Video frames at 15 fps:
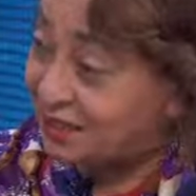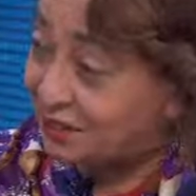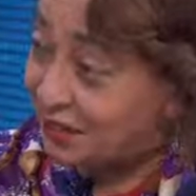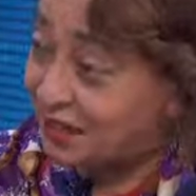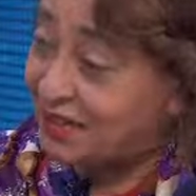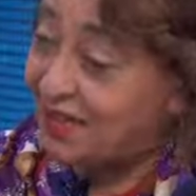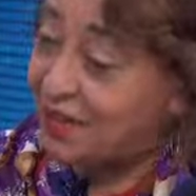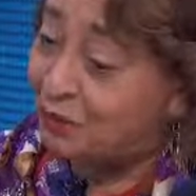
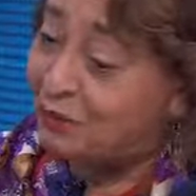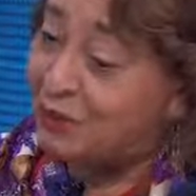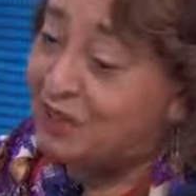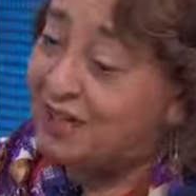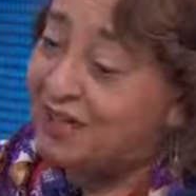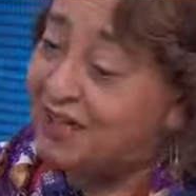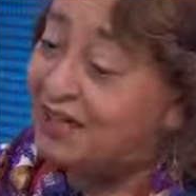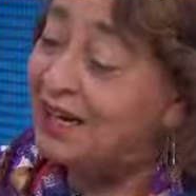active in the
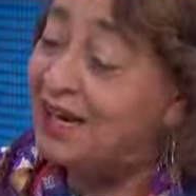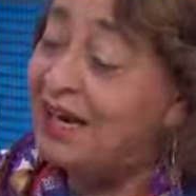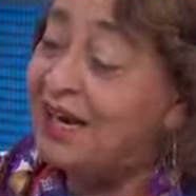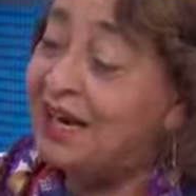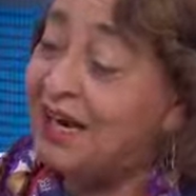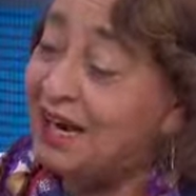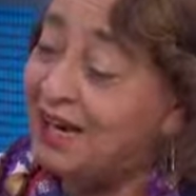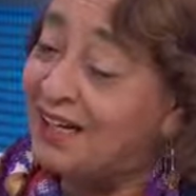campaign,
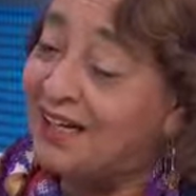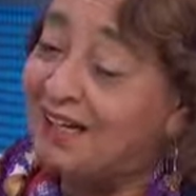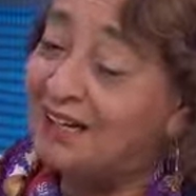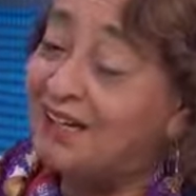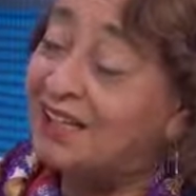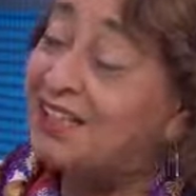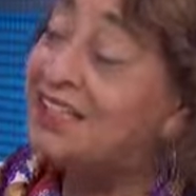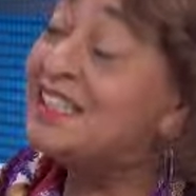yeah. and
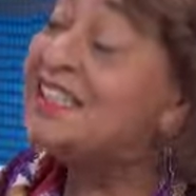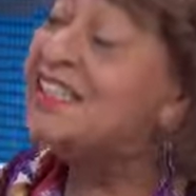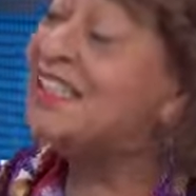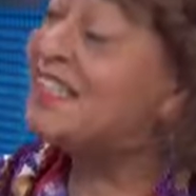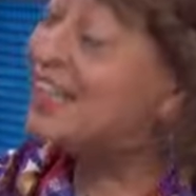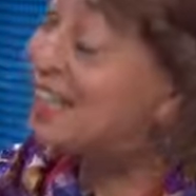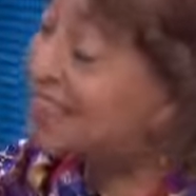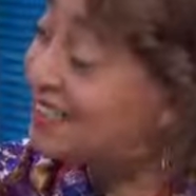he
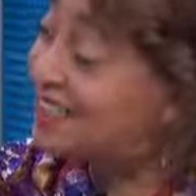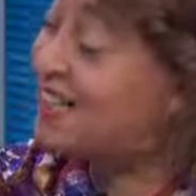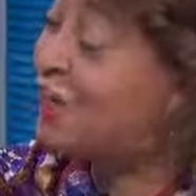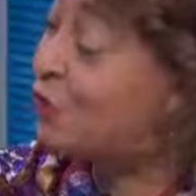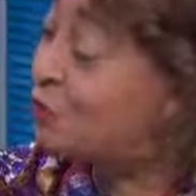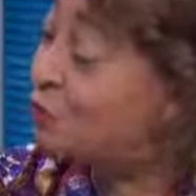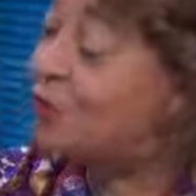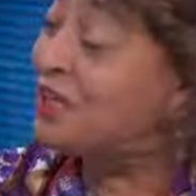enlisted us to
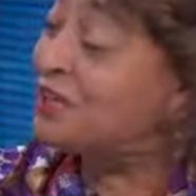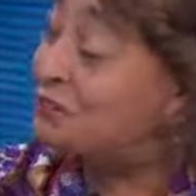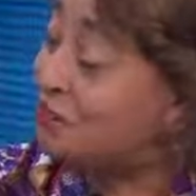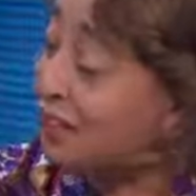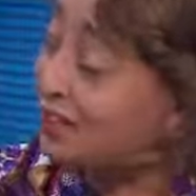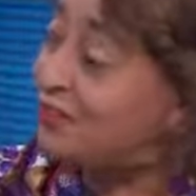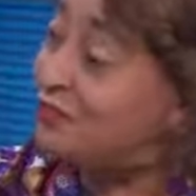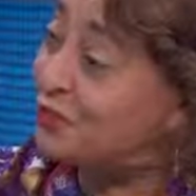help
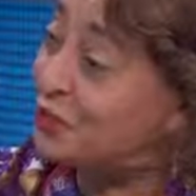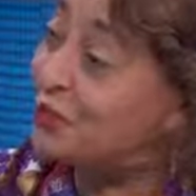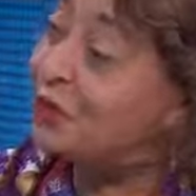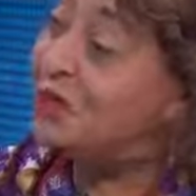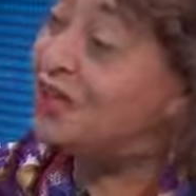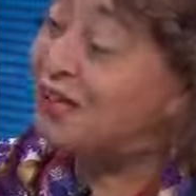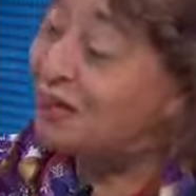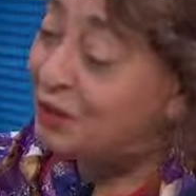raise money for
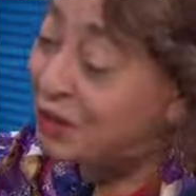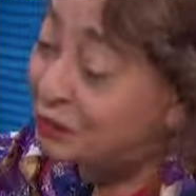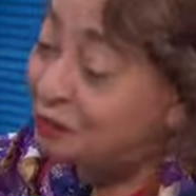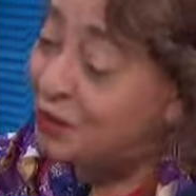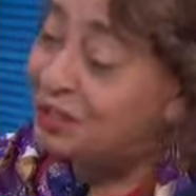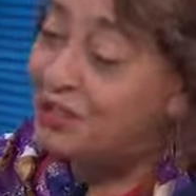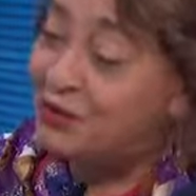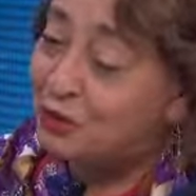uh,
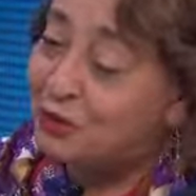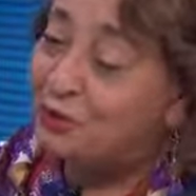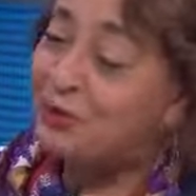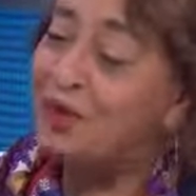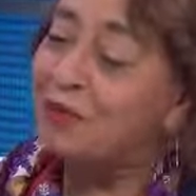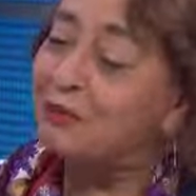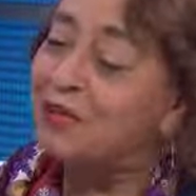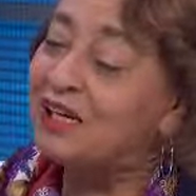President
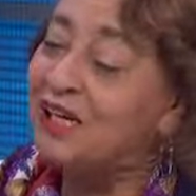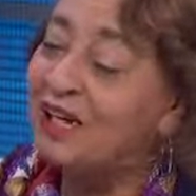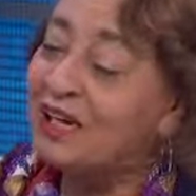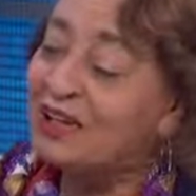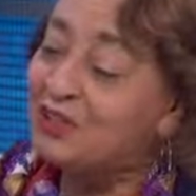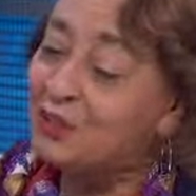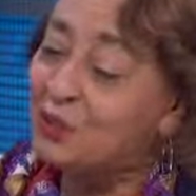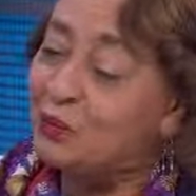Obama.
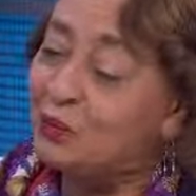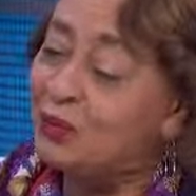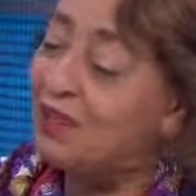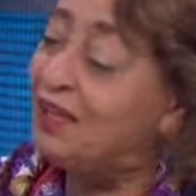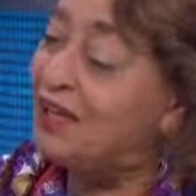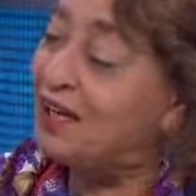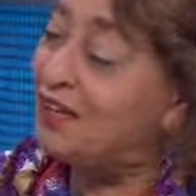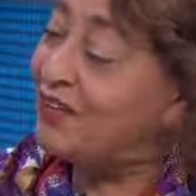So
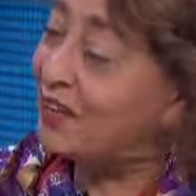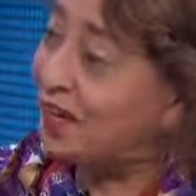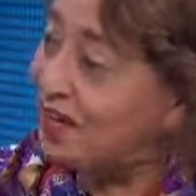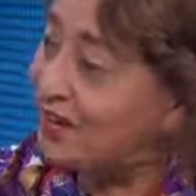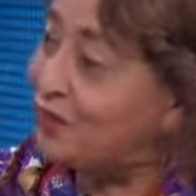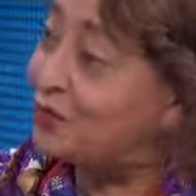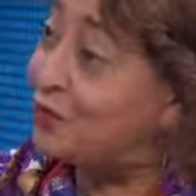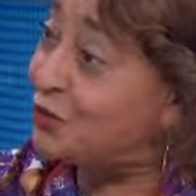when they
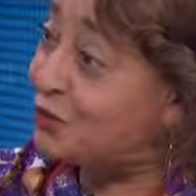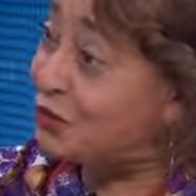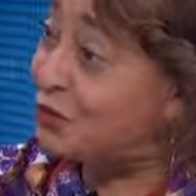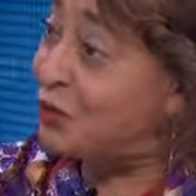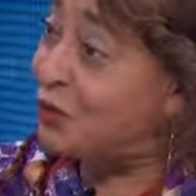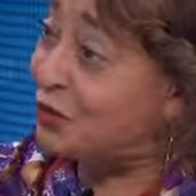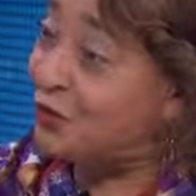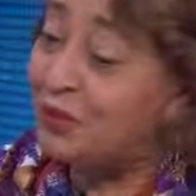had the
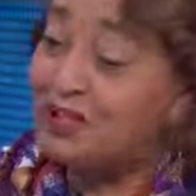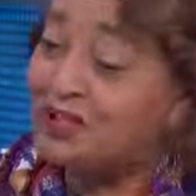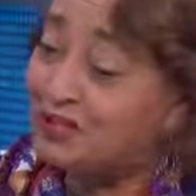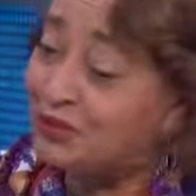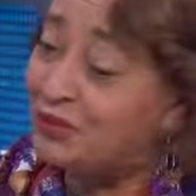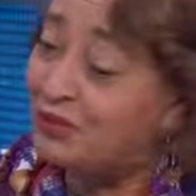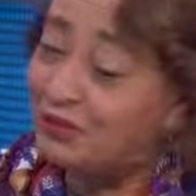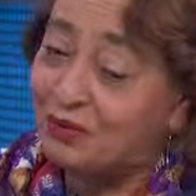first
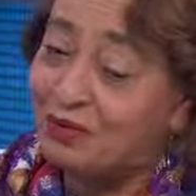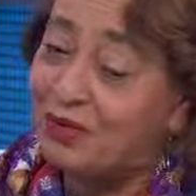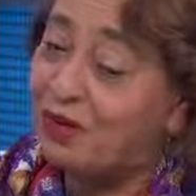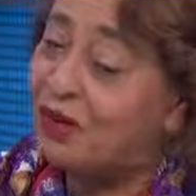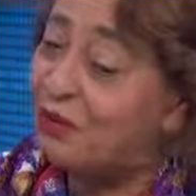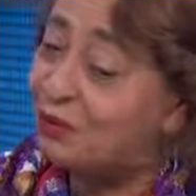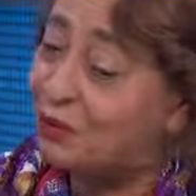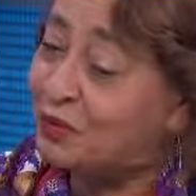inauguration,
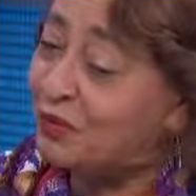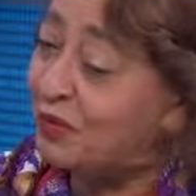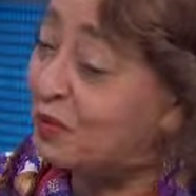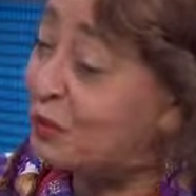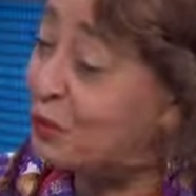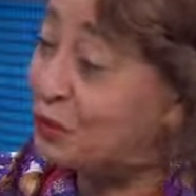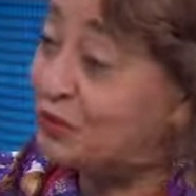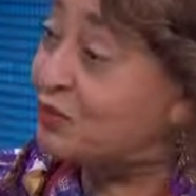all
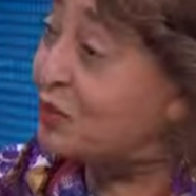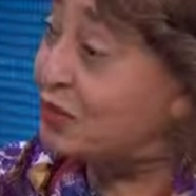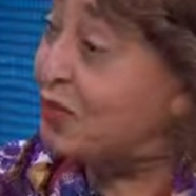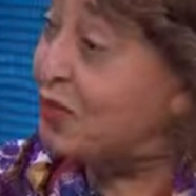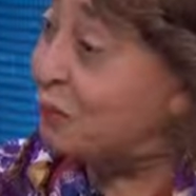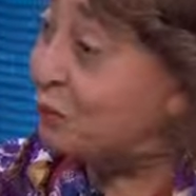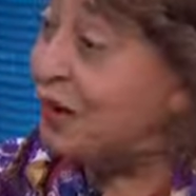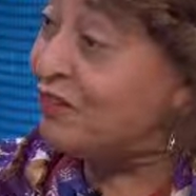there were
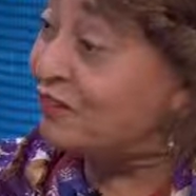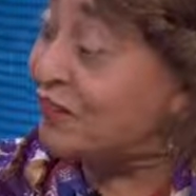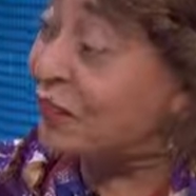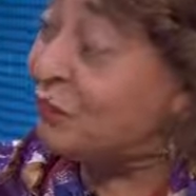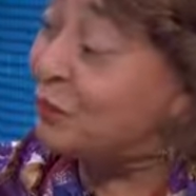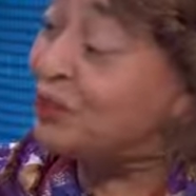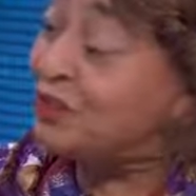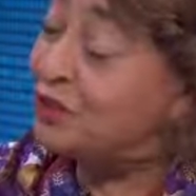in my
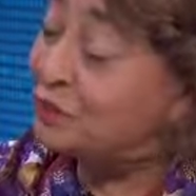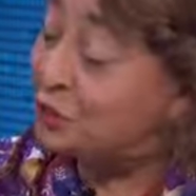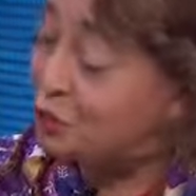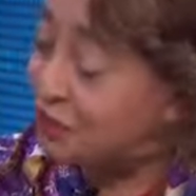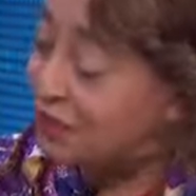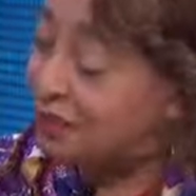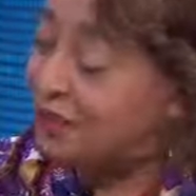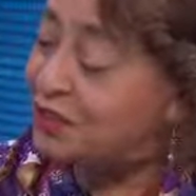family
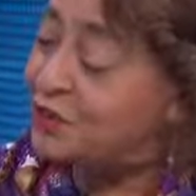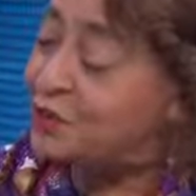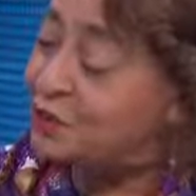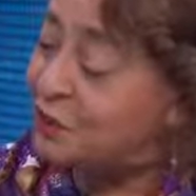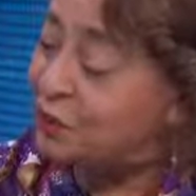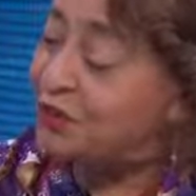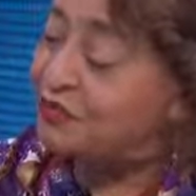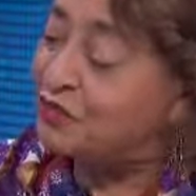two sons
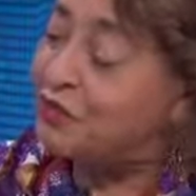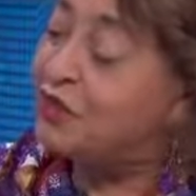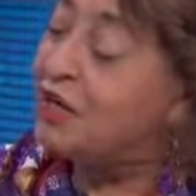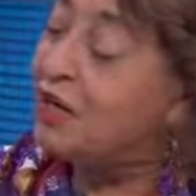who worked